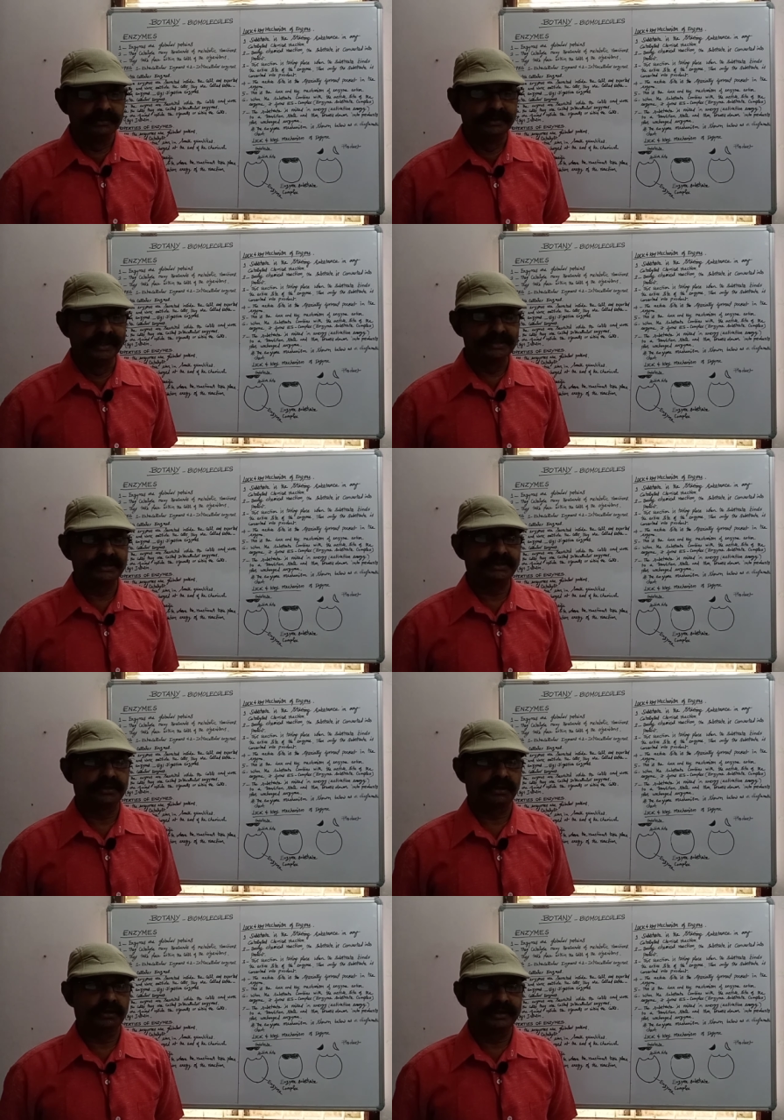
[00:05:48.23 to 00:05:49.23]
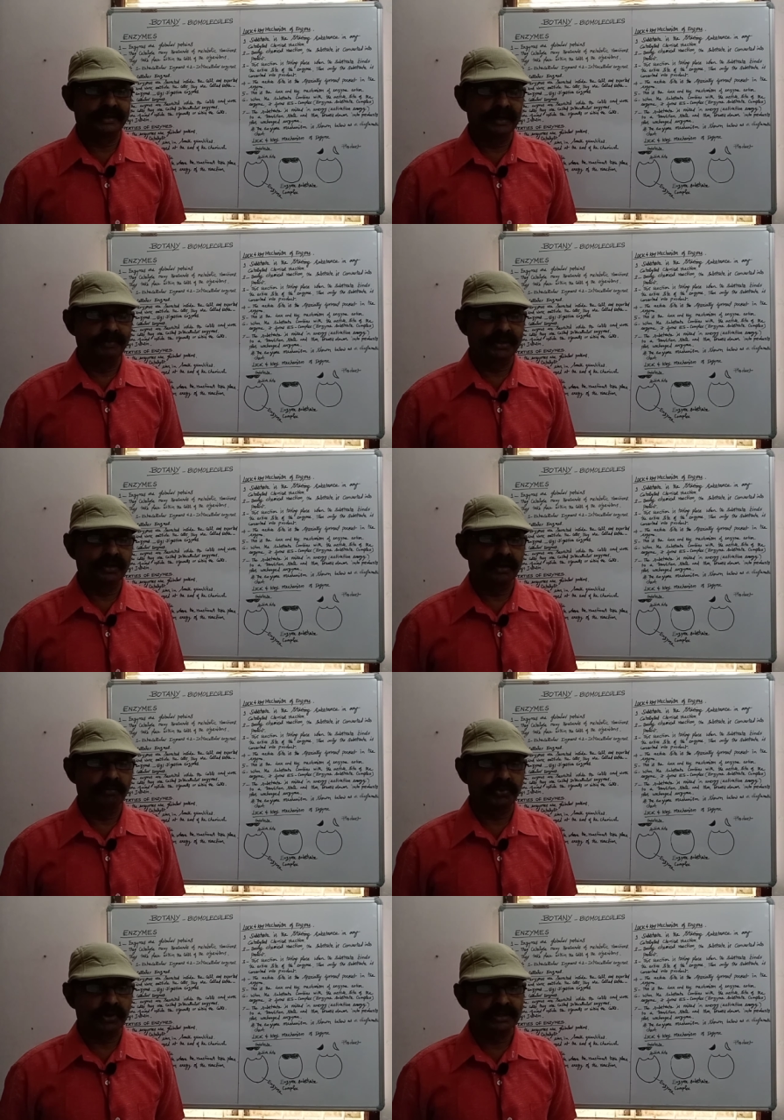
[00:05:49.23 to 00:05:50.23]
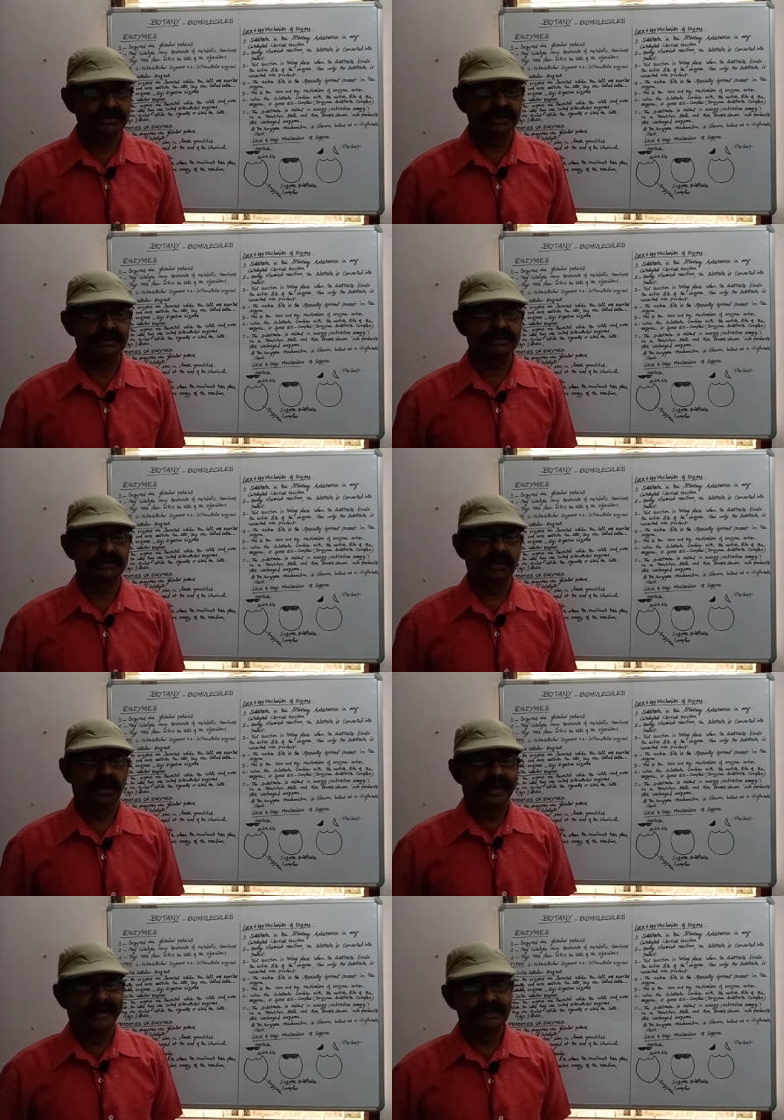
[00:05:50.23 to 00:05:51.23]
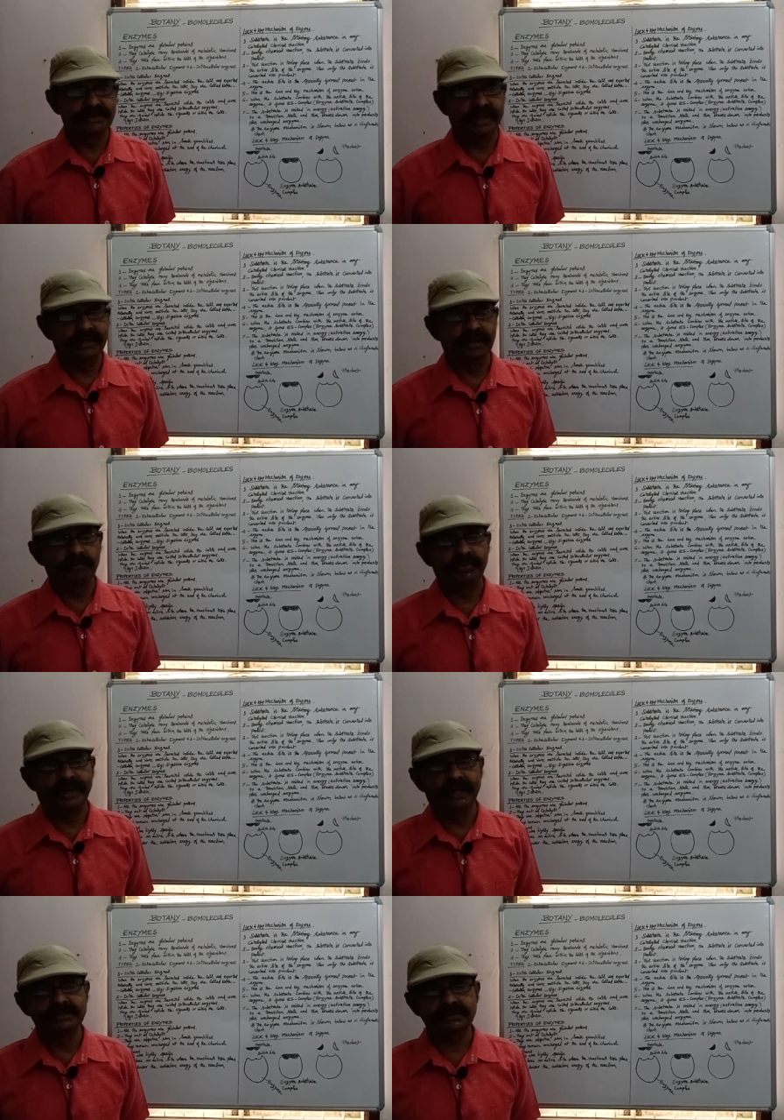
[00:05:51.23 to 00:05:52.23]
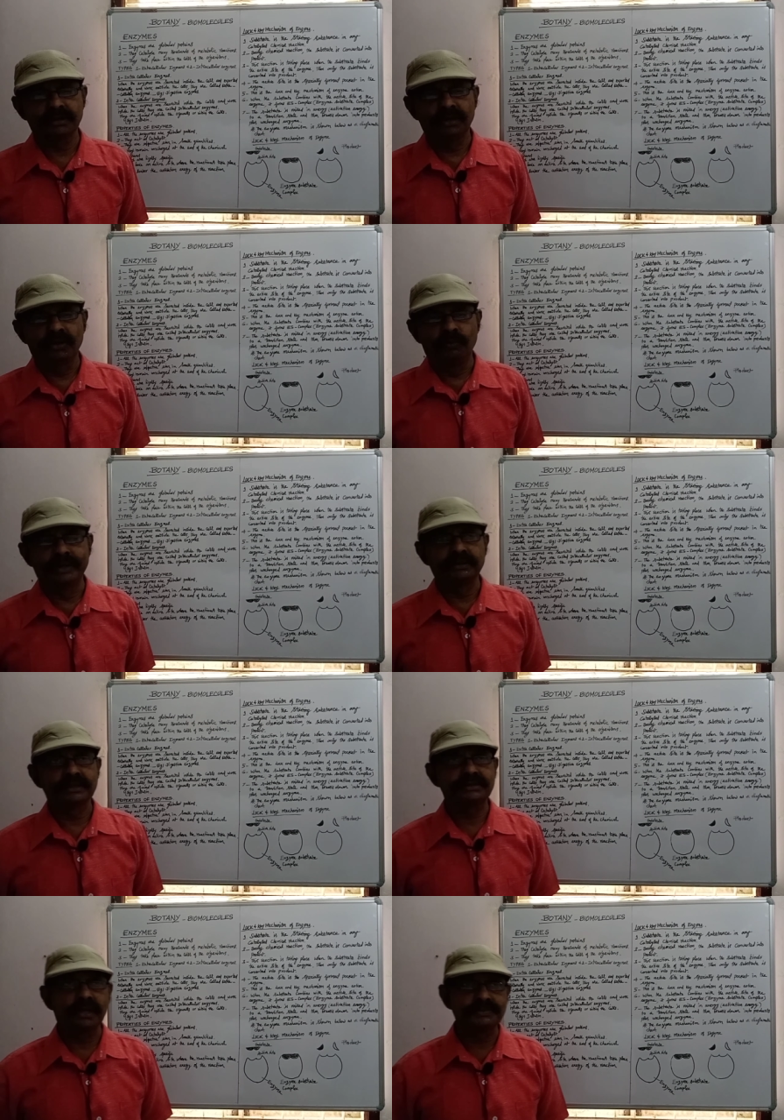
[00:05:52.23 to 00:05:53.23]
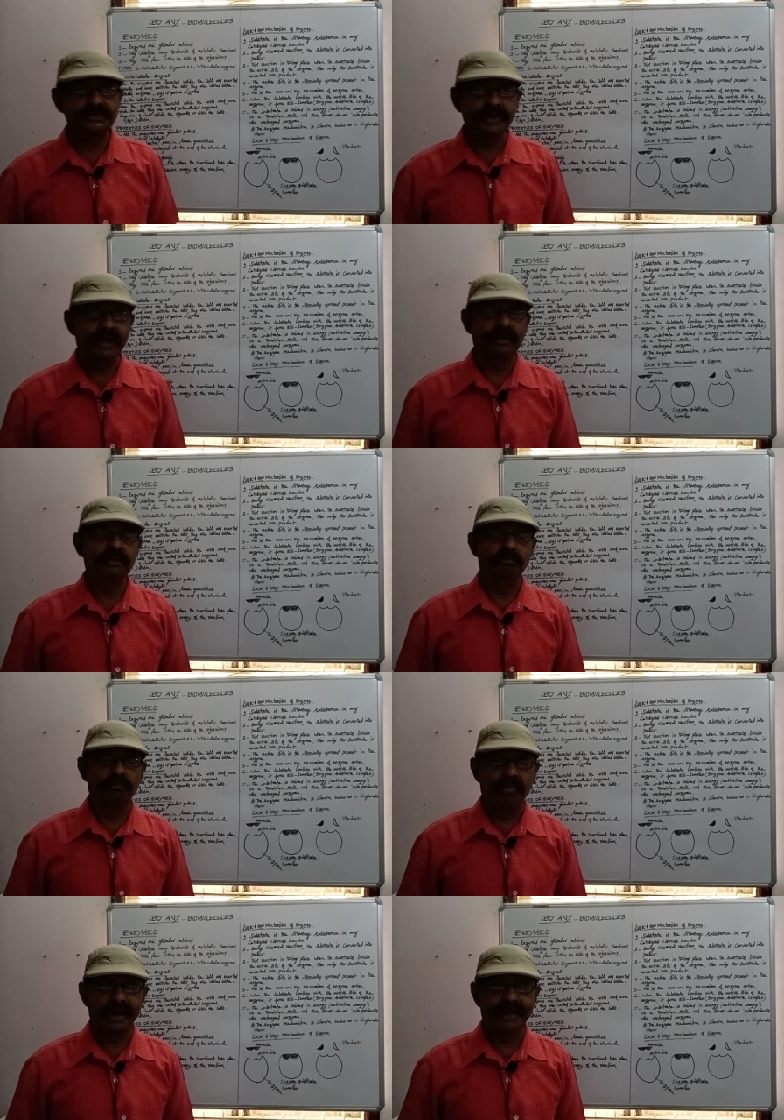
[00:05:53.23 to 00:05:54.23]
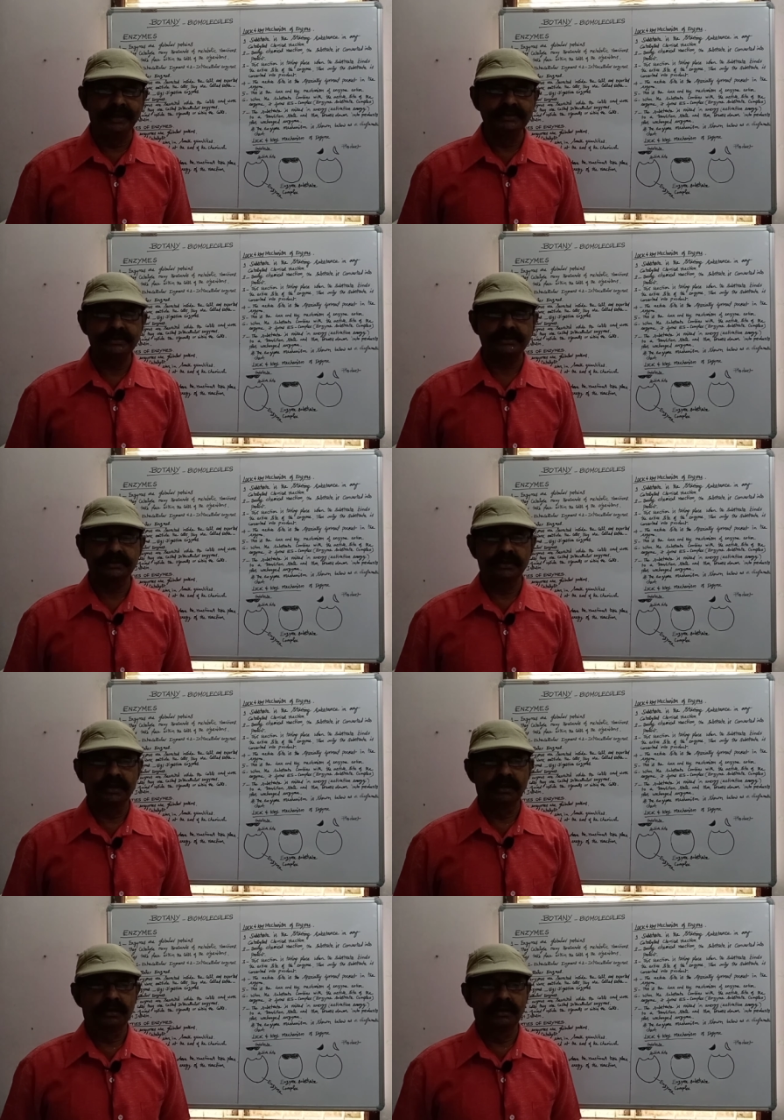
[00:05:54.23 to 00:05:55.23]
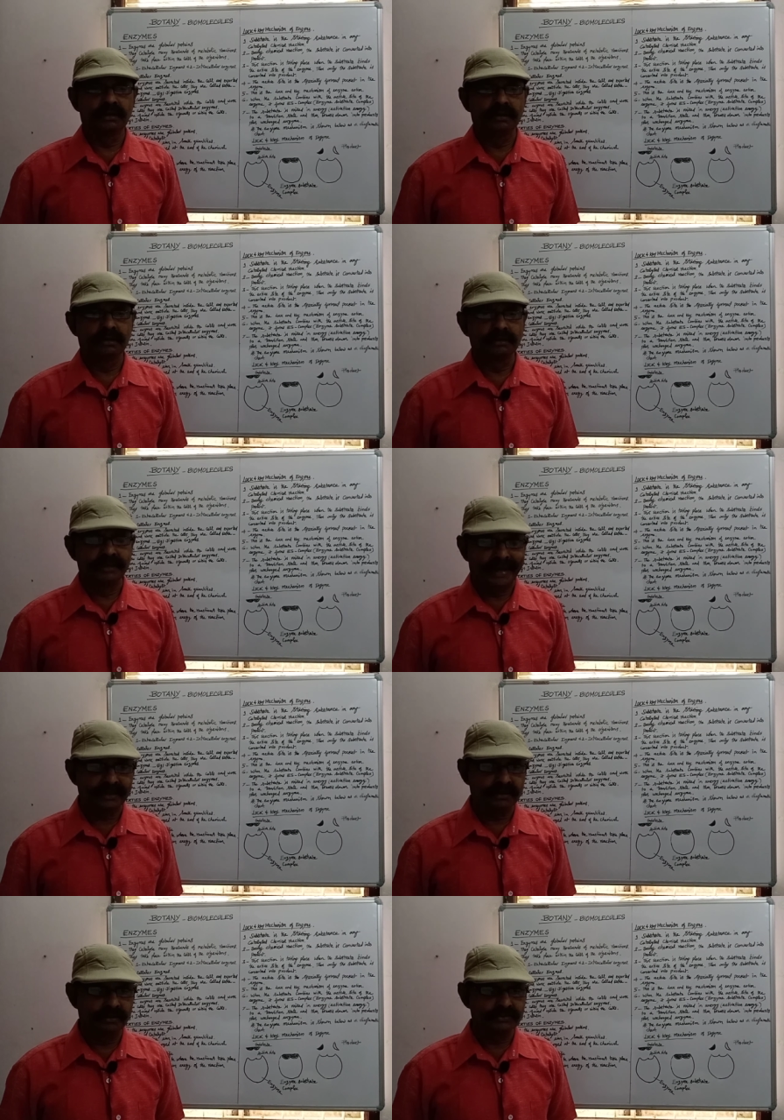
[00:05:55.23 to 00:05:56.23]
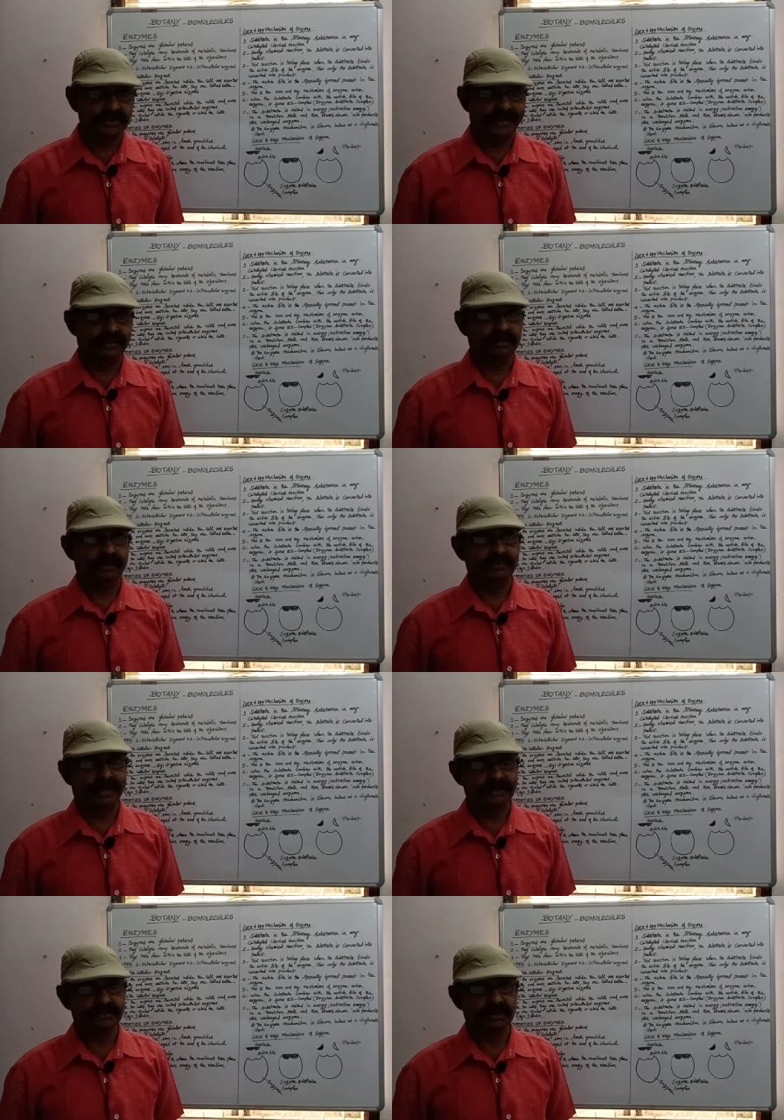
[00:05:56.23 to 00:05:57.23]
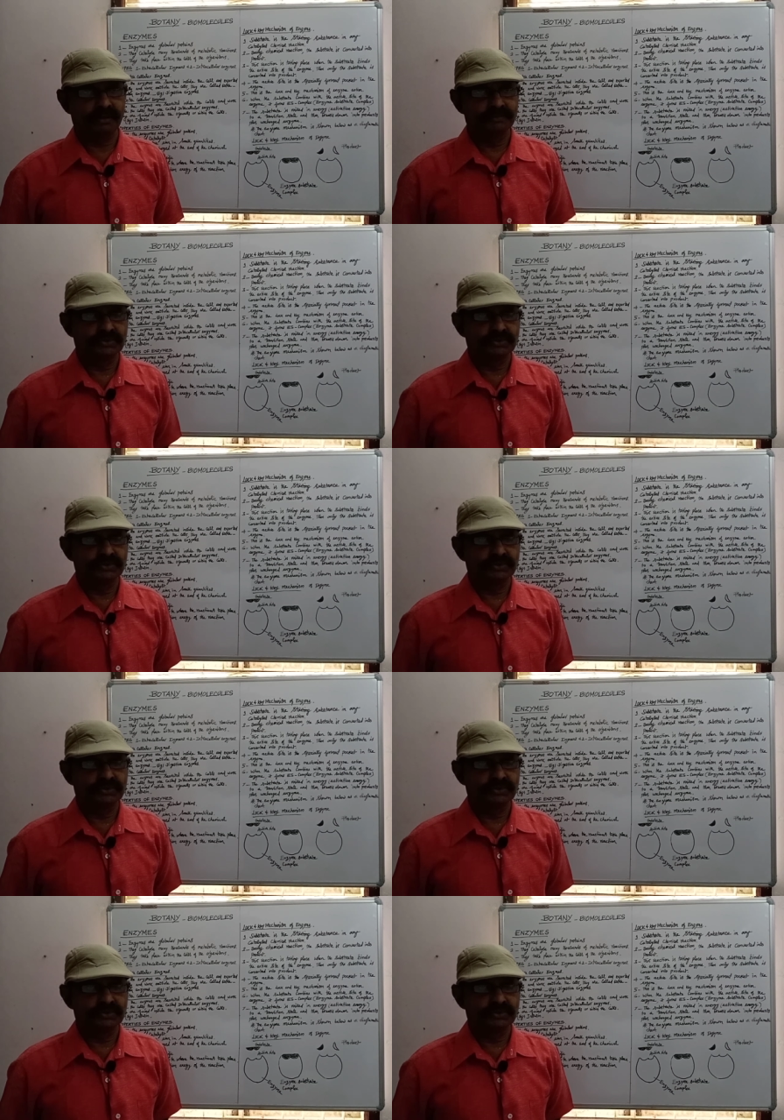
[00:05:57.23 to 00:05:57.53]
This chemical process is taking place when the substrate binds the active site of the enzyme.